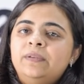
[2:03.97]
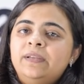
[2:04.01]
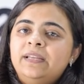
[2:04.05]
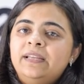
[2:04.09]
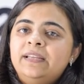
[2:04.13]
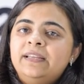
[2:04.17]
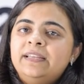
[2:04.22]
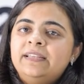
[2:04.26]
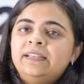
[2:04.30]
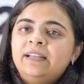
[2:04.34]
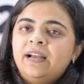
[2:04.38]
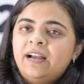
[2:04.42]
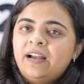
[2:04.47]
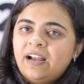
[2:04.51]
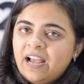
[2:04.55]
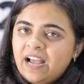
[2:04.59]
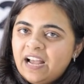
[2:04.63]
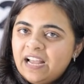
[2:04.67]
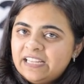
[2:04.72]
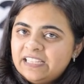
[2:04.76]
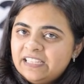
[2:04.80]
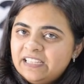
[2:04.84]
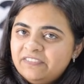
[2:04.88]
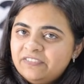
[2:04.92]
is a
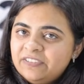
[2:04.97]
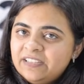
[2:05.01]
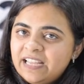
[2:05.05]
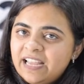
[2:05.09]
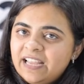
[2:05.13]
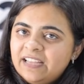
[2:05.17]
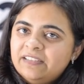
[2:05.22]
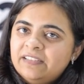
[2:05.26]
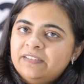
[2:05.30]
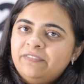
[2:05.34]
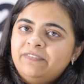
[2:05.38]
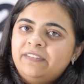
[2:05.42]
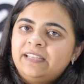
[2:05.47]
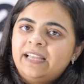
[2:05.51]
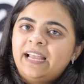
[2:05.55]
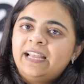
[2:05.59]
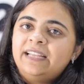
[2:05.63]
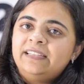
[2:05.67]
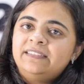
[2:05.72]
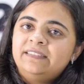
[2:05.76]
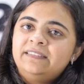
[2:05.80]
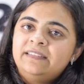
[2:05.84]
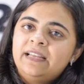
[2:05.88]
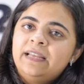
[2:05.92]
highly reactive
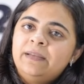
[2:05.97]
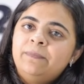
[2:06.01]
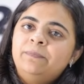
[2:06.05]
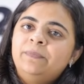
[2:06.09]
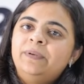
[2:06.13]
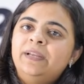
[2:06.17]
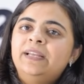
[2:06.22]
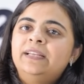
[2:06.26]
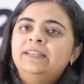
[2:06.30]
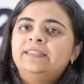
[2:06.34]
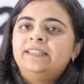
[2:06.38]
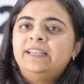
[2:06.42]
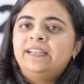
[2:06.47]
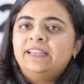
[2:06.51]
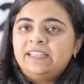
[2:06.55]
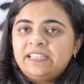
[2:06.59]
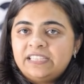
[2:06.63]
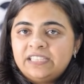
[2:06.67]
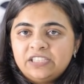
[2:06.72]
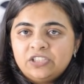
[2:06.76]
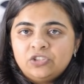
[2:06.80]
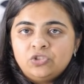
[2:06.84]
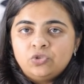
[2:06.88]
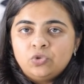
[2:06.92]
gas that plays a
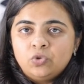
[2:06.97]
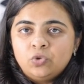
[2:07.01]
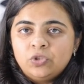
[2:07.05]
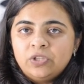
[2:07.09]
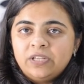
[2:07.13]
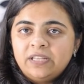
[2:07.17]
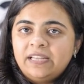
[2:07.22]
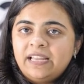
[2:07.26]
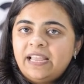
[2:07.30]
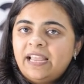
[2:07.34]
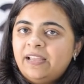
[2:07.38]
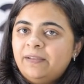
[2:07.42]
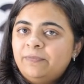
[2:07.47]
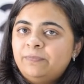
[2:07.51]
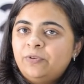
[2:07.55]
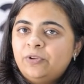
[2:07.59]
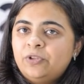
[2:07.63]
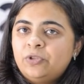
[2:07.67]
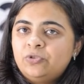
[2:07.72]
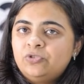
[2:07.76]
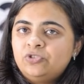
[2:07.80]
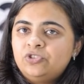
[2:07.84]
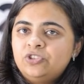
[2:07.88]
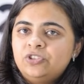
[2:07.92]
key role in air
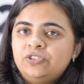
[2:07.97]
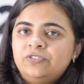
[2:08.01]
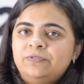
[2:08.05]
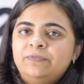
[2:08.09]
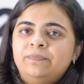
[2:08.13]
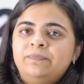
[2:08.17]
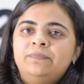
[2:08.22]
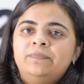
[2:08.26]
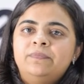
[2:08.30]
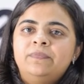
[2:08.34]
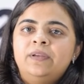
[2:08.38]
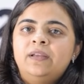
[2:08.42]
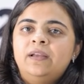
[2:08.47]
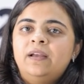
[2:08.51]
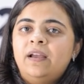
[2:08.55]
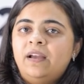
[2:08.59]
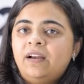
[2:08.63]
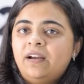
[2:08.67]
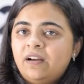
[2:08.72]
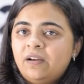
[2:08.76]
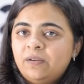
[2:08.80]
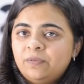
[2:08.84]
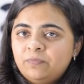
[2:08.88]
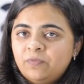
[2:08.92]
pollution.
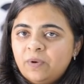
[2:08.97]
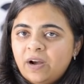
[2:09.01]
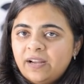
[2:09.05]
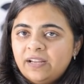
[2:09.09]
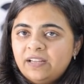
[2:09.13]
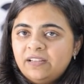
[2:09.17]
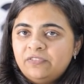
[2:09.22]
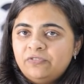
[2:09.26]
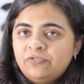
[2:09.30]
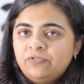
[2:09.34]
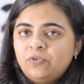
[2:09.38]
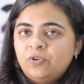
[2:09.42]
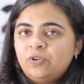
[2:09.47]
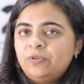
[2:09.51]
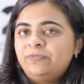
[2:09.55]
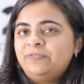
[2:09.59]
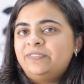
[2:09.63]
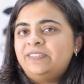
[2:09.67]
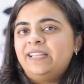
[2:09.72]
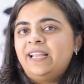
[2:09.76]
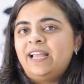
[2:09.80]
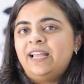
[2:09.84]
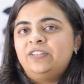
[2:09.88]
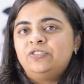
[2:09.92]
While it
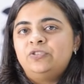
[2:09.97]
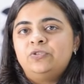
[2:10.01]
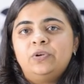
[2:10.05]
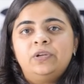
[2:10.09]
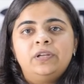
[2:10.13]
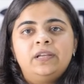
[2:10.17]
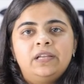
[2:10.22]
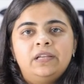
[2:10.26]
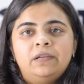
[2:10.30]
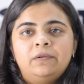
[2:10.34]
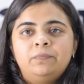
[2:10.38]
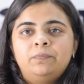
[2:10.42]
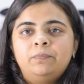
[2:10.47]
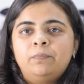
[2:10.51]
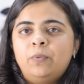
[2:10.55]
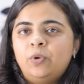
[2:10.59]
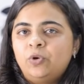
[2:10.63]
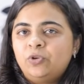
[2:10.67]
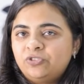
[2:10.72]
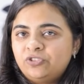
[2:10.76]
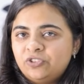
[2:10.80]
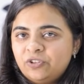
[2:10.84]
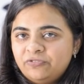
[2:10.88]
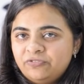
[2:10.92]
forms naturally,
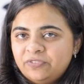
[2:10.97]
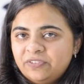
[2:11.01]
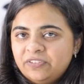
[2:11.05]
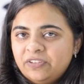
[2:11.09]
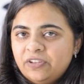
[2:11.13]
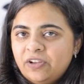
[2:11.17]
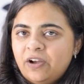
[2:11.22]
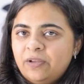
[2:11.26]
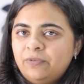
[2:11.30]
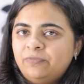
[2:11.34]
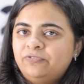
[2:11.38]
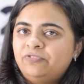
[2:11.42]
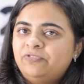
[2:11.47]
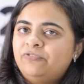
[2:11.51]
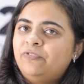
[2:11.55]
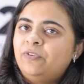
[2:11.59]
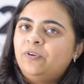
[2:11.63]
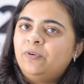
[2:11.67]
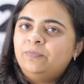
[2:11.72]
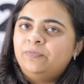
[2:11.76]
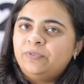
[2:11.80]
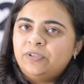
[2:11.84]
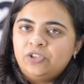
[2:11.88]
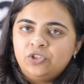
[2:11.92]
most of it comes
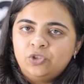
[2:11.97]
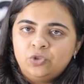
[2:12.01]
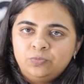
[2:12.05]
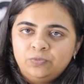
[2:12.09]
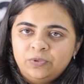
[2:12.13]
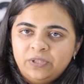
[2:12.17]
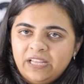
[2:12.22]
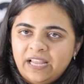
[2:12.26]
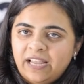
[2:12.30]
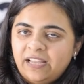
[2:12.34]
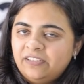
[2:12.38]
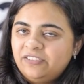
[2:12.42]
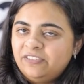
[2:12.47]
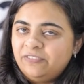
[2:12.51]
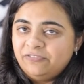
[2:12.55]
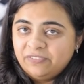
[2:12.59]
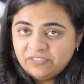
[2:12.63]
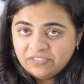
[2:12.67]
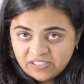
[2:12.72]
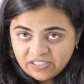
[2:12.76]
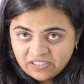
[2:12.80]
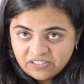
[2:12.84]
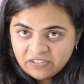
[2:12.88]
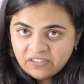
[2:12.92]
from human
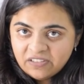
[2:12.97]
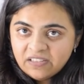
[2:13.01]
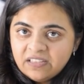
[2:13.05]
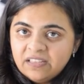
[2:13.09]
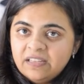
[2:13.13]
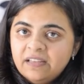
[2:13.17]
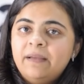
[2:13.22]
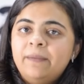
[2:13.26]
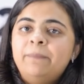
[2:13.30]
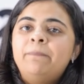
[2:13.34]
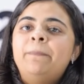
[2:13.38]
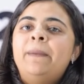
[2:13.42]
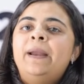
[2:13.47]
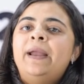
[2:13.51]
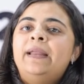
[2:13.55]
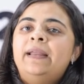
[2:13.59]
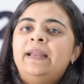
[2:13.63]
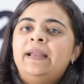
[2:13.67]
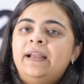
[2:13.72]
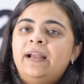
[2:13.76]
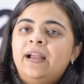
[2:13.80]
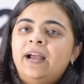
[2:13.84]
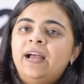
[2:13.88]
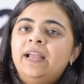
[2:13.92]
activity,
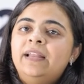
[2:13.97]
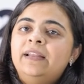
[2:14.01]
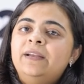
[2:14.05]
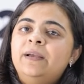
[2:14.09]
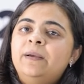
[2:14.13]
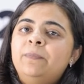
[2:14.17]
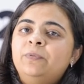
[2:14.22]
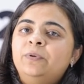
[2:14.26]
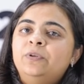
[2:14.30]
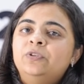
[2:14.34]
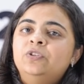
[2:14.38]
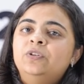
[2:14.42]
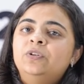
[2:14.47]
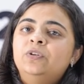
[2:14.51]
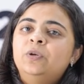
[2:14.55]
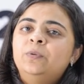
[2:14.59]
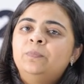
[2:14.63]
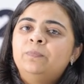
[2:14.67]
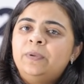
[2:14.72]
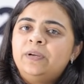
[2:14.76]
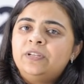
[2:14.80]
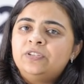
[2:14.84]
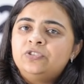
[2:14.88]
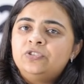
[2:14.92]
mainly high temperature
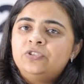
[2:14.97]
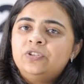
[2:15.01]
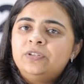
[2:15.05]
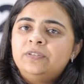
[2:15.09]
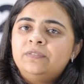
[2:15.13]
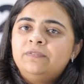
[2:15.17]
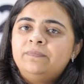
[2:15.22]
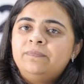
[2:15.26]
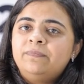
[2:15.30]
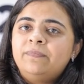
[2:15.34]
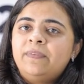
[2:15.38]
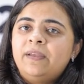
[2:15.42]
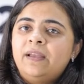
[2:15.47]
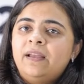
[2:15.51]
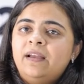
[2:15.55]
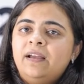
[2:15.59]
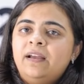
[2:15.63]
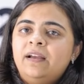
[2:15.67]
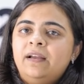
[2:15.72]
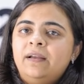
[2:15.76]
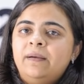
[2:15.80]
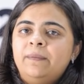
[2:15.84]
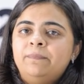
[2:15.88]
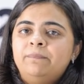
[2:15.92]
combustion.
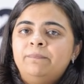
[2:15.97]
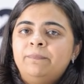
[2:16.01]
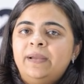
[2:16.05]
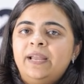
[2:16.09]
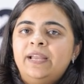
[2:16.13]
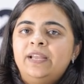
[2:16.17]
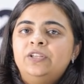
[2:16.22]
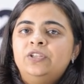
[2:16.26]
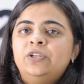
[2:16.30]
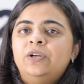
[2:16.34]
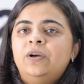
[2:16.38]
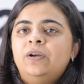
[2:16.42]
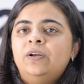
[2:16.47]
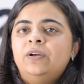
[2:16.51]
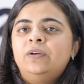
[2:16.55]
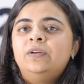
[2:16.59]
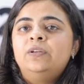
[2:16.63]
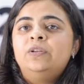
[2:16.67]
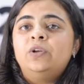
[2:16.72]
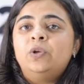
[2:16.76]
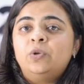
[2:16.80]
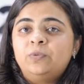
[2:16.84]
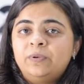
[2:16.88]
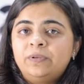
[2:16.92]
Major
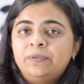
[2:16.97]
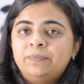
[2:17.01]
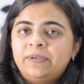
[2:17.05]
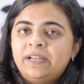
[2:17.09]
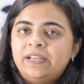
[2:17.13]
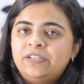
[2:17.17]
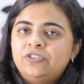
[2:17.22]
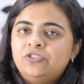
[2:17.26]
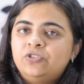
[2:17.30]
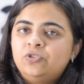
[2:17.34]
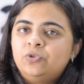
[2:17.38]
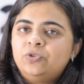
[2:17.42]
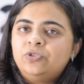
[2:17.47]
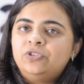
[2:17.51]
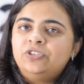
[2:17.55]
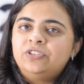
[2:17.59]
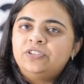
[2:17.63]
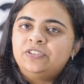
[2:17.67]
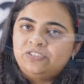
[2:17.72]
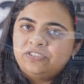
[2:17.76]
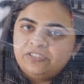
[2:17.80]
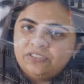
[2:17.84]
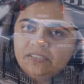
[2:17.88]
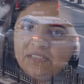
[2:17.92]
human-made
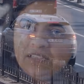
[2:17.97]
sources,